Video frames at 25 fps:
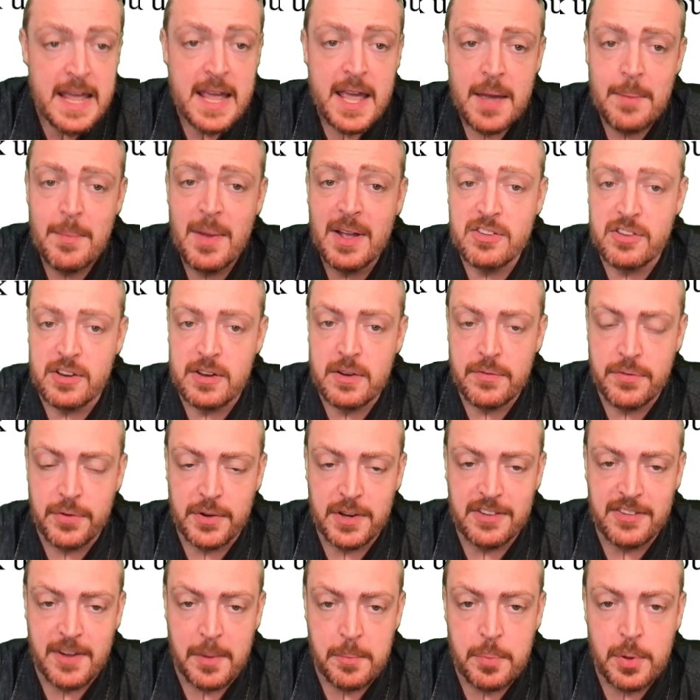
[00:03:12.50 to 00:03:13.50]
Imagine, for
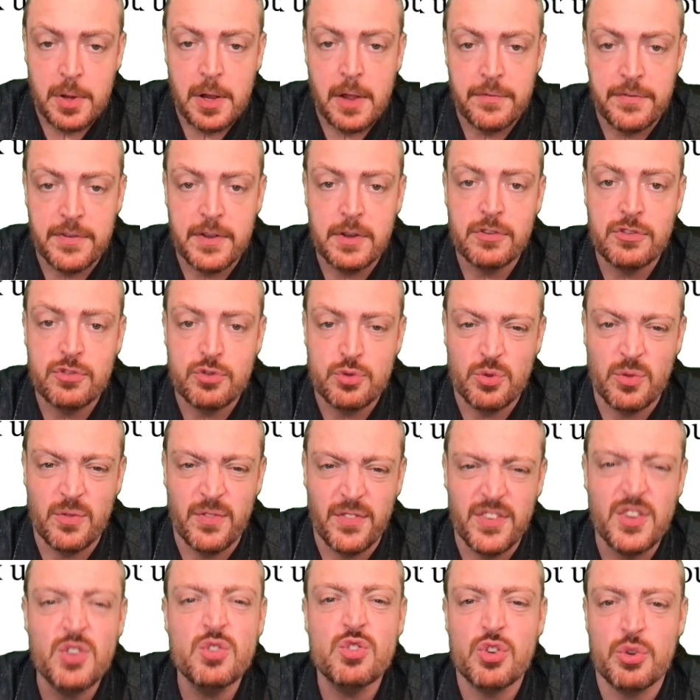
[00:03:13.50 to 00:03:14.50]
example, a
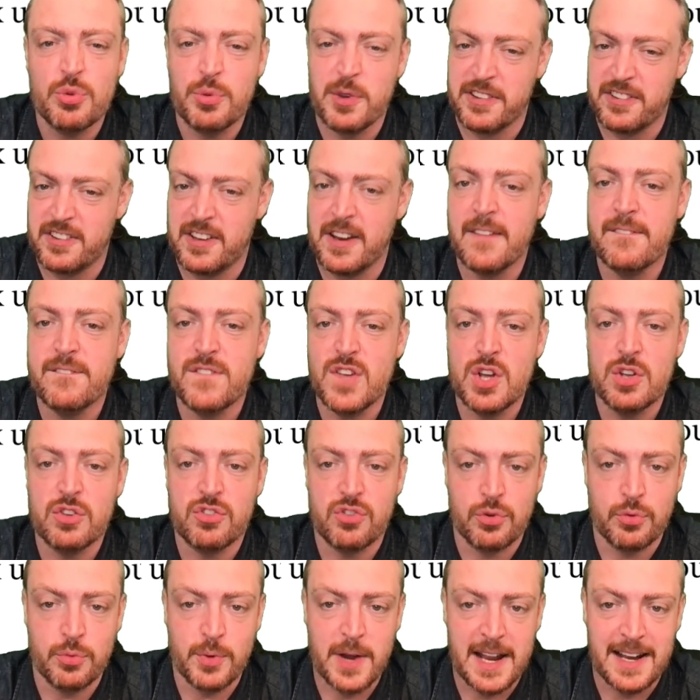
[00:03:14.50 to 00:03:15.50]
futuristic
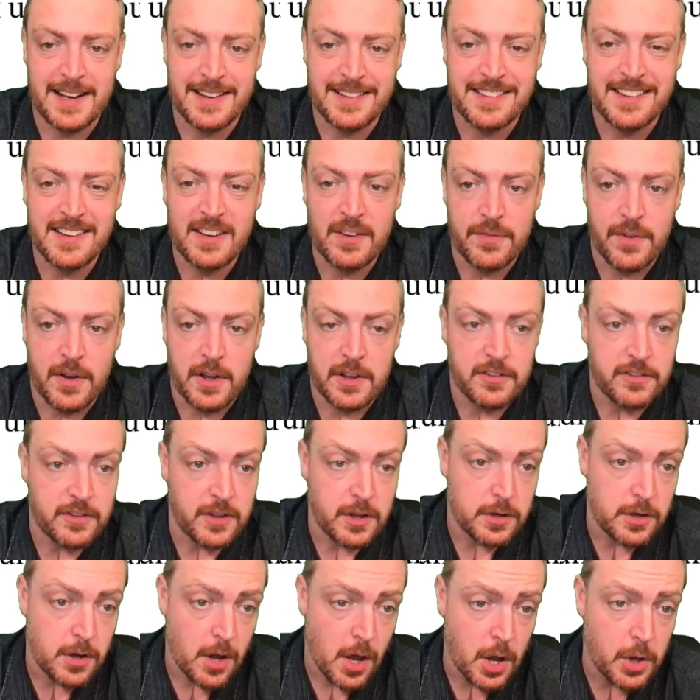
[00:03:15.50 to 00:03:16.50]
virtual reality device
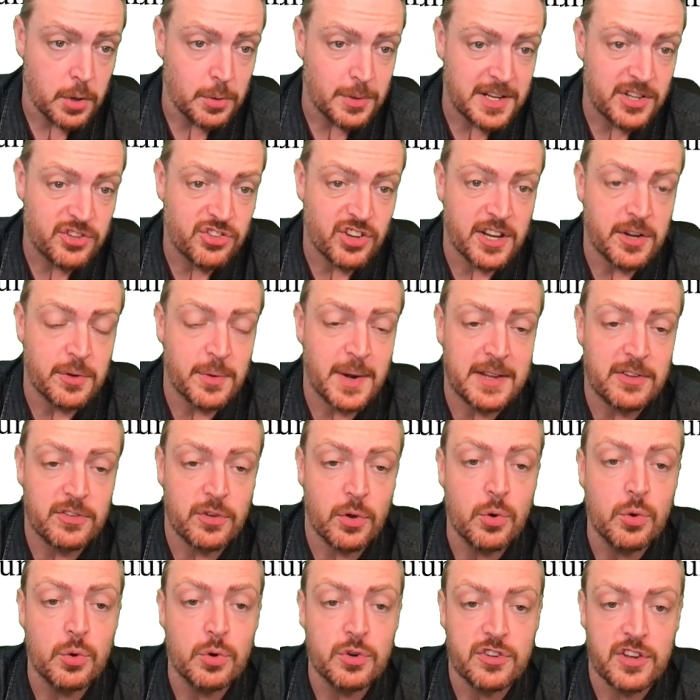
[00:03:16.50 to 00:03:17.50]
that not only generates
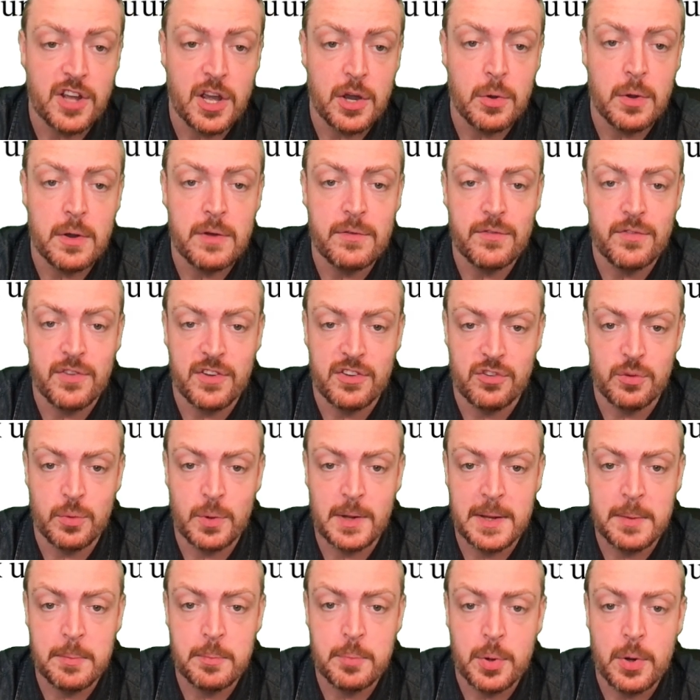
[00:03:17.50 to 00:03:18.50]
audio and visual
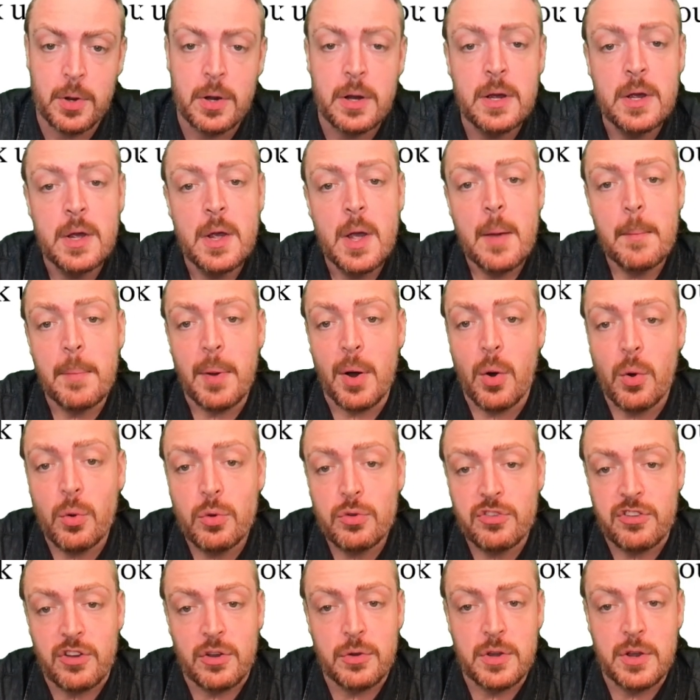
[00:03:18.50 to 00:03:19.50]
input, but
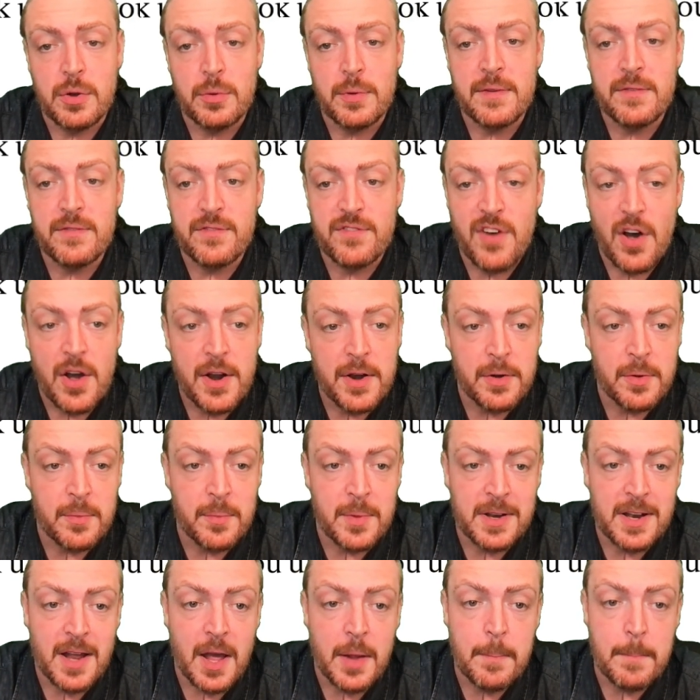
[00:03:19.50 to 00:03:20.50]
also your
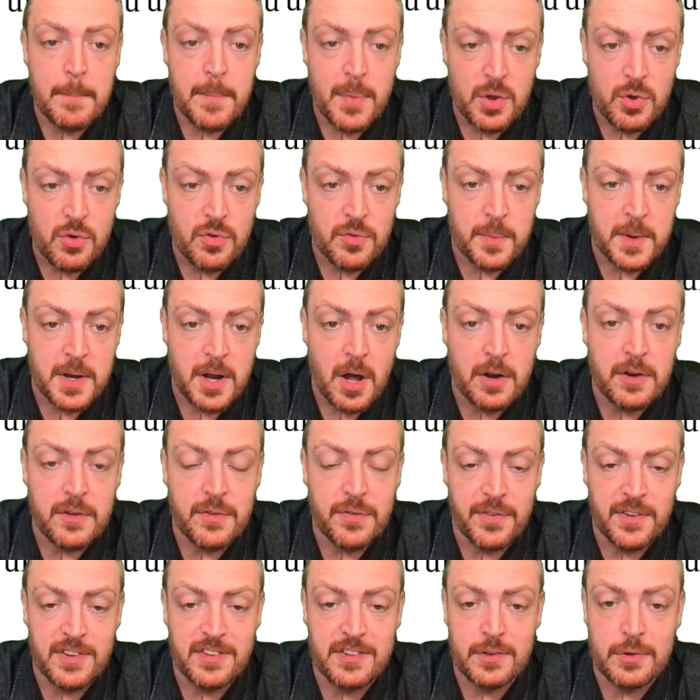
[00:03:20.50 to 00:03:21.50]
environment and movement on a
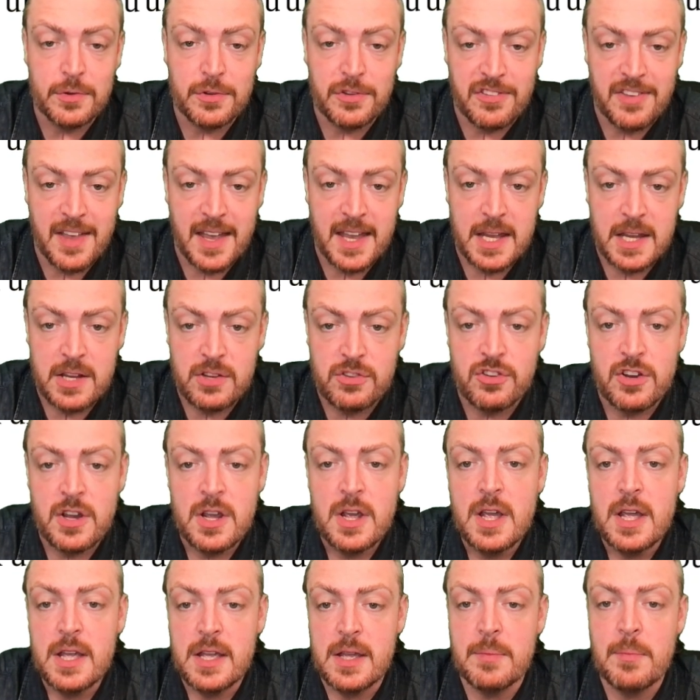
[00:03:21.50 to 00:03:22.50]
physical stage.
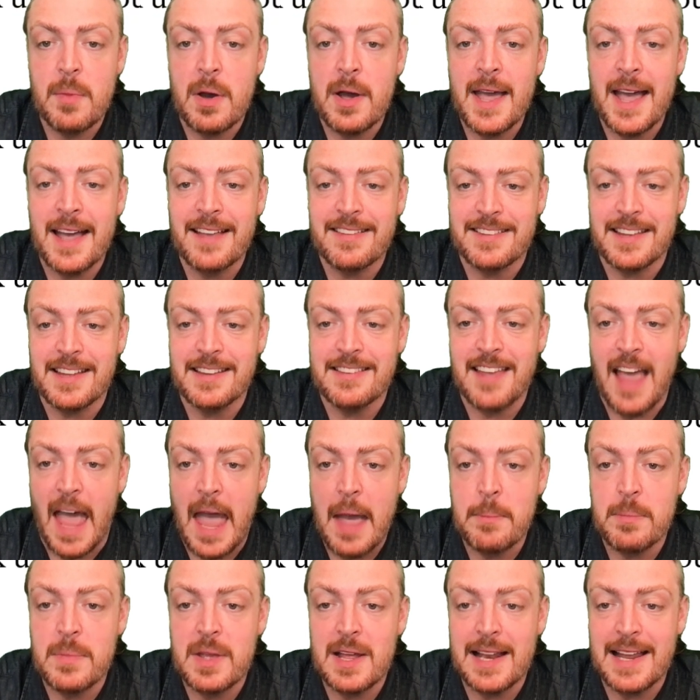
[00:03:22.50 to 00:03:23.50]
You might ask it to
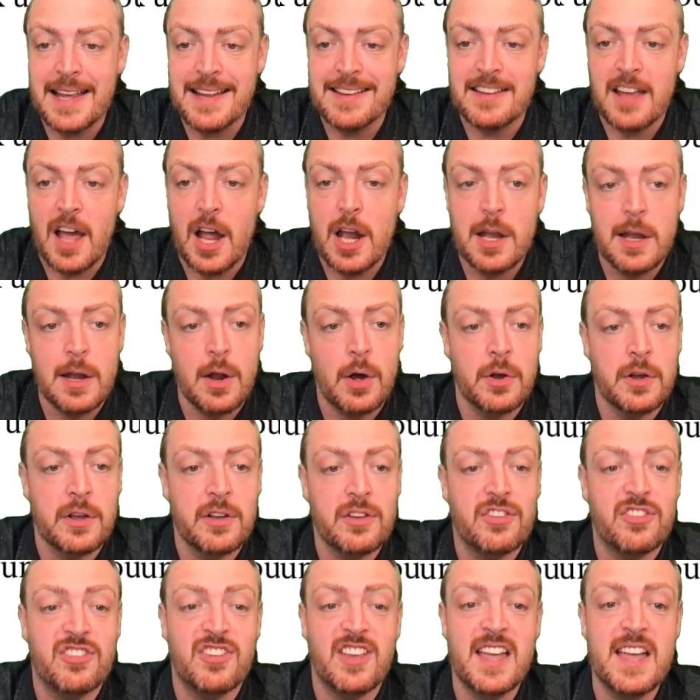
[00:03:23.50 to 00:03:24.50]
emulate a long
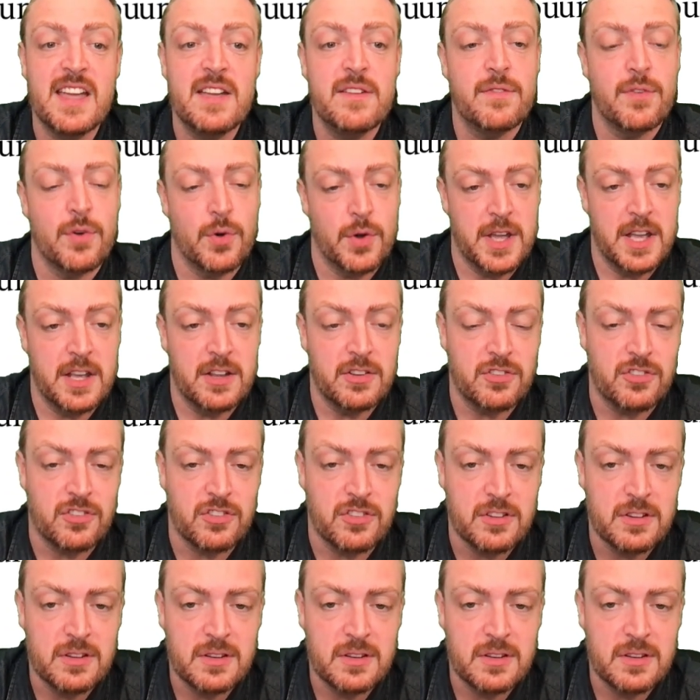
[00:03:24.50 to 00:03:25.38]
sea voyage.